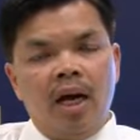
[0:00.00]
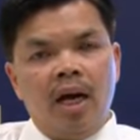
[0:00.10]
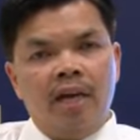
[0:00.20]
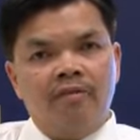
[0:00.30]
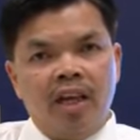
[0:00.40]

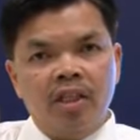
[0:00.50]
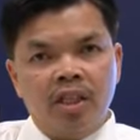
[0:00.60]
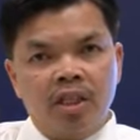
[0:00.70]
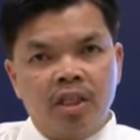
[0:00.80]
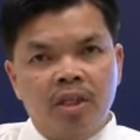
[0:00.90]

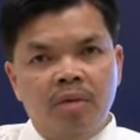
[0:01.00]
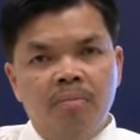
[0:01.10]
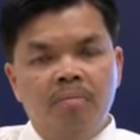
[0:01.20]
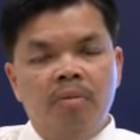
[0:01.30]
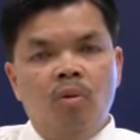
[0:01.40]
advantage
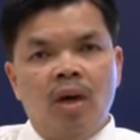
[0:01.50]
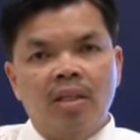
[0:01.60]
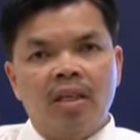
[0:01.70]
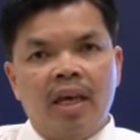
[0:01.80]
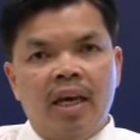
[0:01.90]

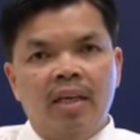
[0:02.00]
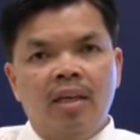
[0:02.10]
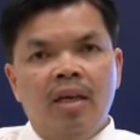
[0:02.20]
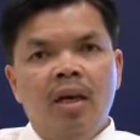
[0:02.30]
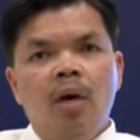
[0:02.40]
once again
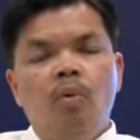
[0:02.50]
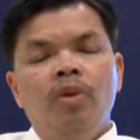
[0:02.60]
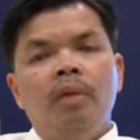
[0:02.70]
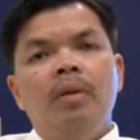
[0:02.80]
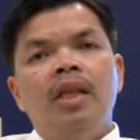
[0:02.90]
with
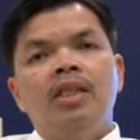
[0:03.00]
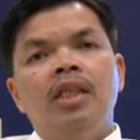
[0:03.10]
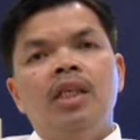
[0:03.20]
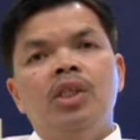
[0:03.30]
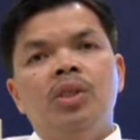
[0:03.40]
the
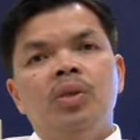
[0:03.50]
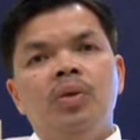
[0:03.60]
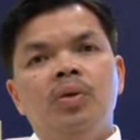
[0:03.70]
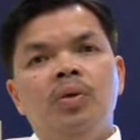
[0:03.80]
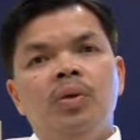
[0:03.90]
ability
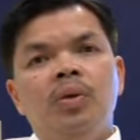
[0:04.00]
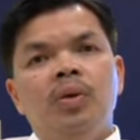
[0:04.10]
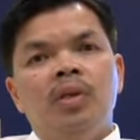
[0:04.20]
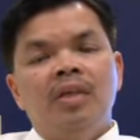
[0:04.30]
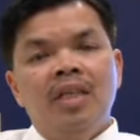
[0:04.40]
to
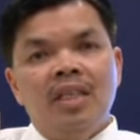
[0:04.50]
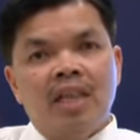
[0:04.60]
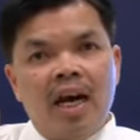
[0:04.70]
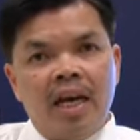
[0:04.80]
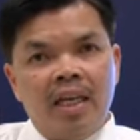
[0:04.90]

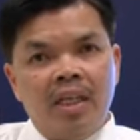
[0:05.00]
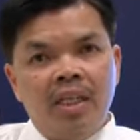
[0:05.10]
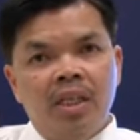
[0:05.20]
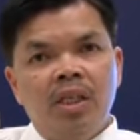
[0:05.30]
design,